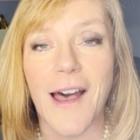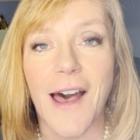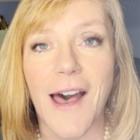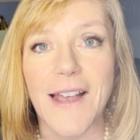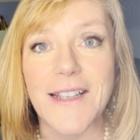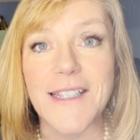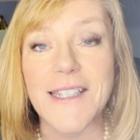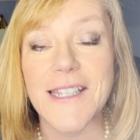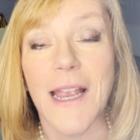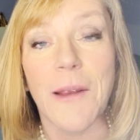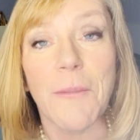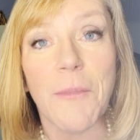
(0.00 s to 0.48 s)

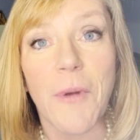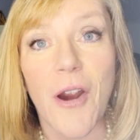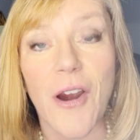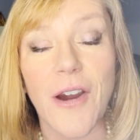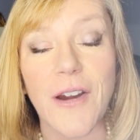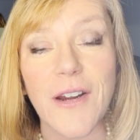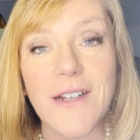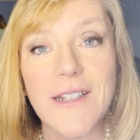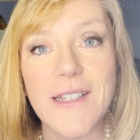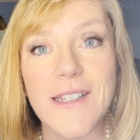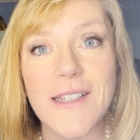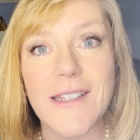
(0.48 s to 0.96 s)
St.
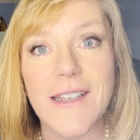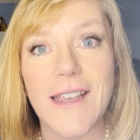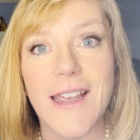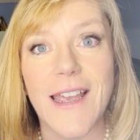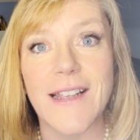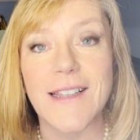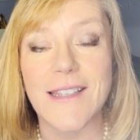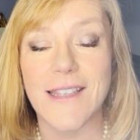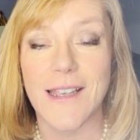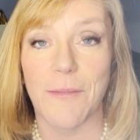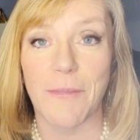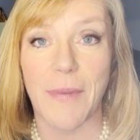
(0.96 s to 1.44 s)
Mark's,
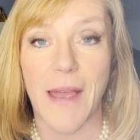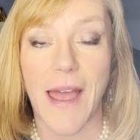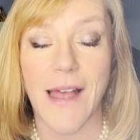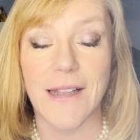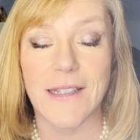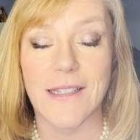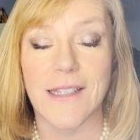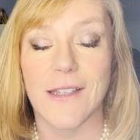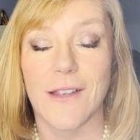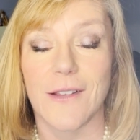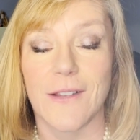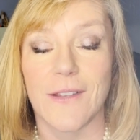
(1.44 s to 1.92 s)
and St.
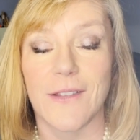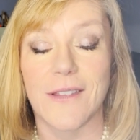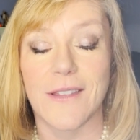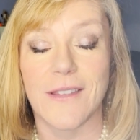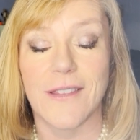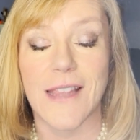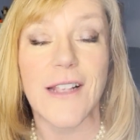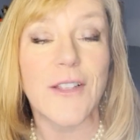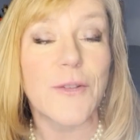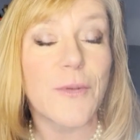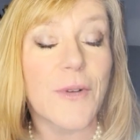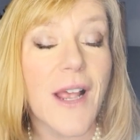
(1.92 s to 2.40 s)
Pat's.
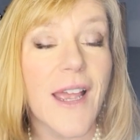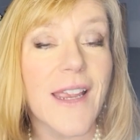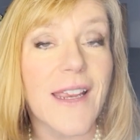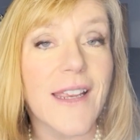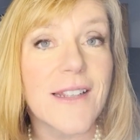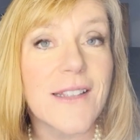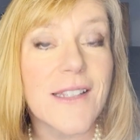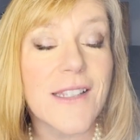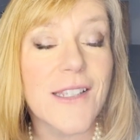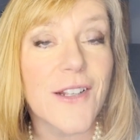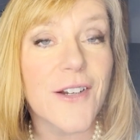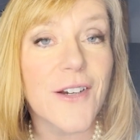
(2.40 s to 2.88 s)
That's what I
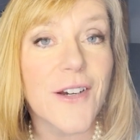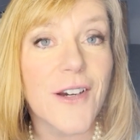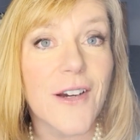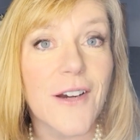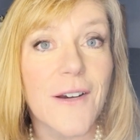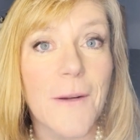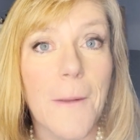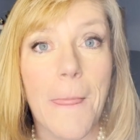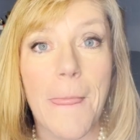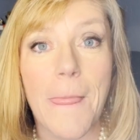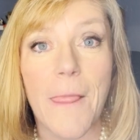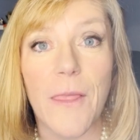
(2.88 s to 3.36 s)

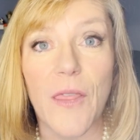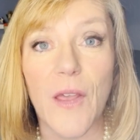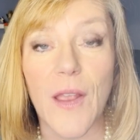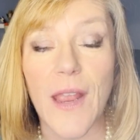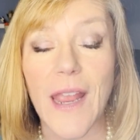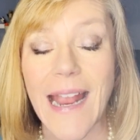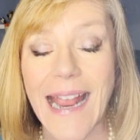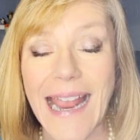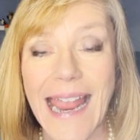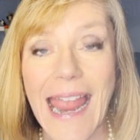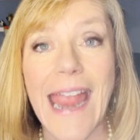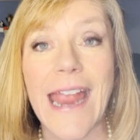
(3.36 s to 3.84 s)
consider the
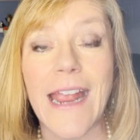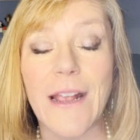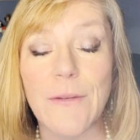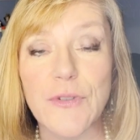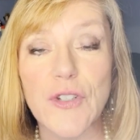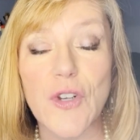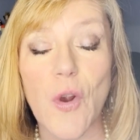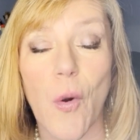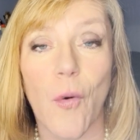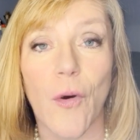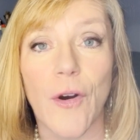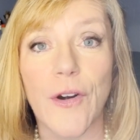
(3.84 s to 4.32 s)
Cam's
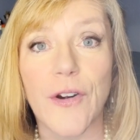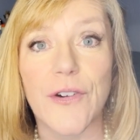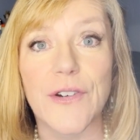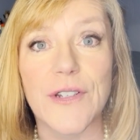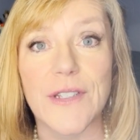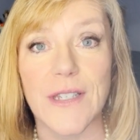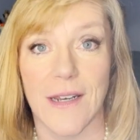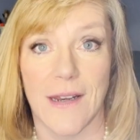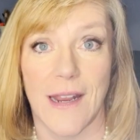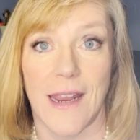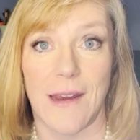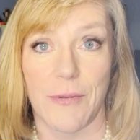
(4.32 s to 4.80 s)

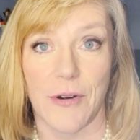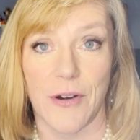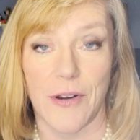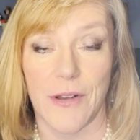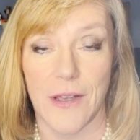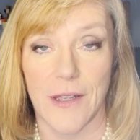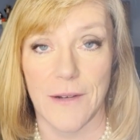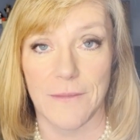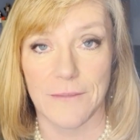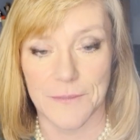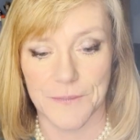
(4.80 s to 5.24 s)
Corners neighborhood.